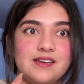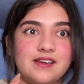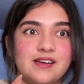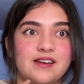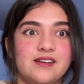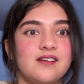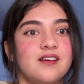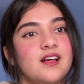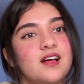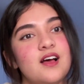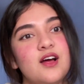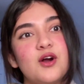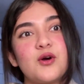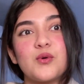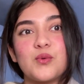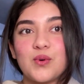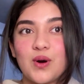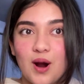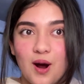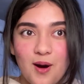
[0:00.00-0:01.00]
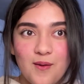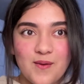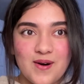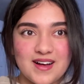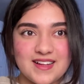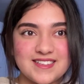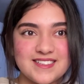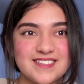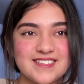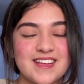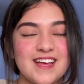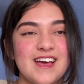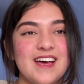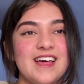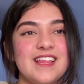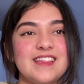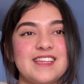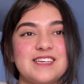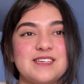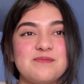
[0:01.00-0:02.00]
raw ones let me
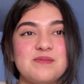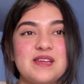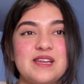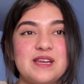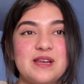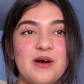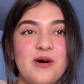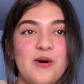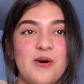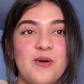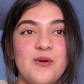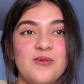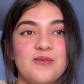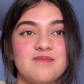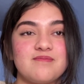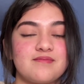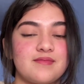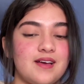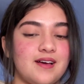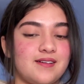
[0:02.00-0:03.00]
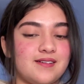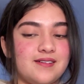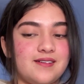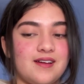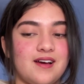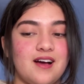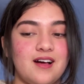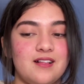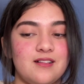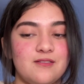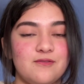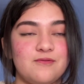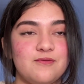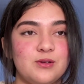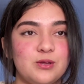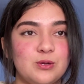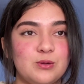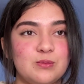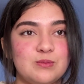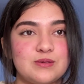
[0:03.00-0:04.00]
know and I'll film
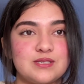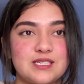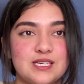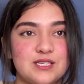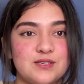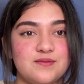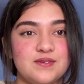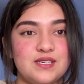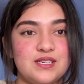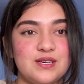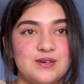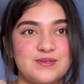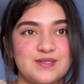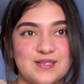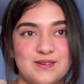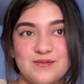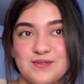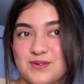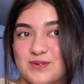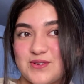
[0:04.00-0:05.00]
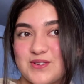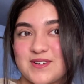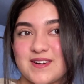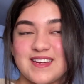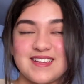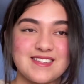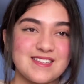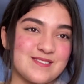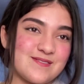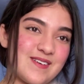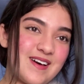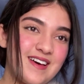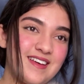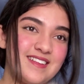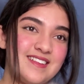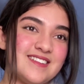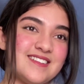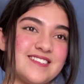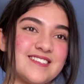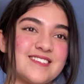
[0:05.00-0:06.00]
such videos in future as well so
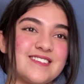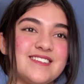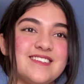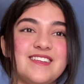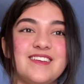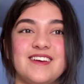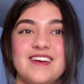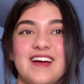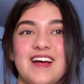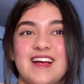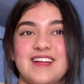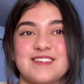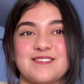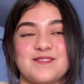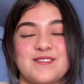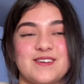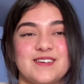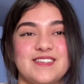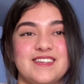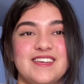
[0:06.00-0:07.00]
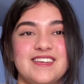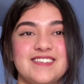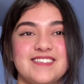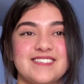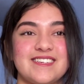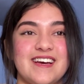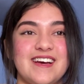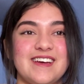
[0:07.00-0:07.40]
see you guys for the next time